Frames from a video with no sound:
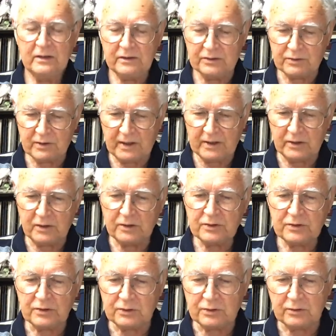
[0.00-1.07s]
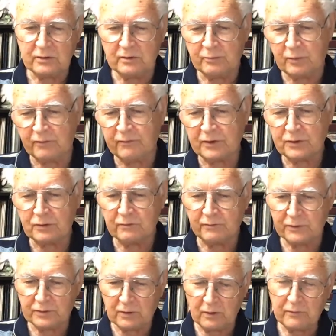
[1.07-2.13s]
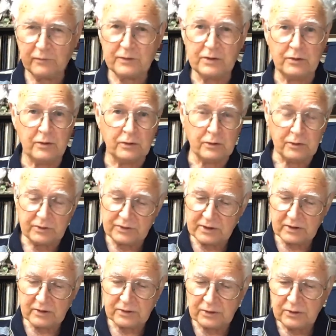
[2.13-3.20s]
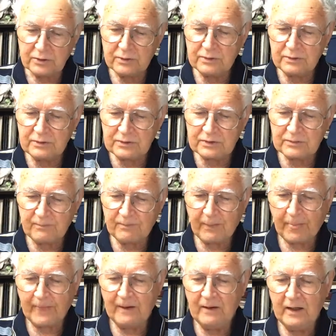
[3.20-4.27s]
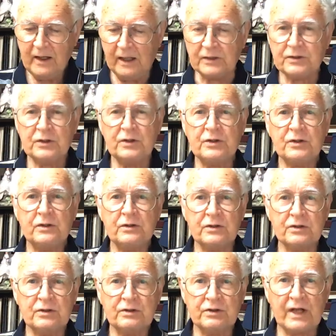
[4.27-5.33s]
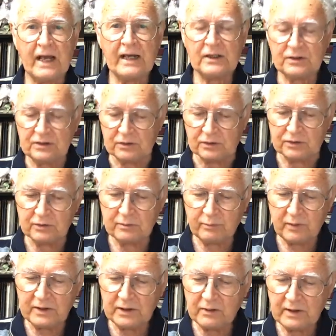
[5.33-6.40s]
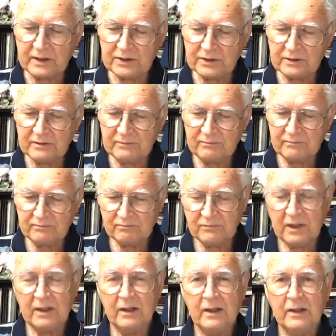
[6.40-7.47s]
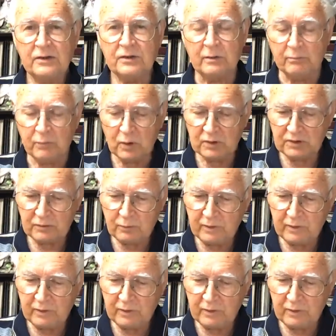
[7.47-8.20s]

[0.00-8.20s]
Australian Institute of Professional Photographers and the New Zealand News, assistance, tax and superannuation, some books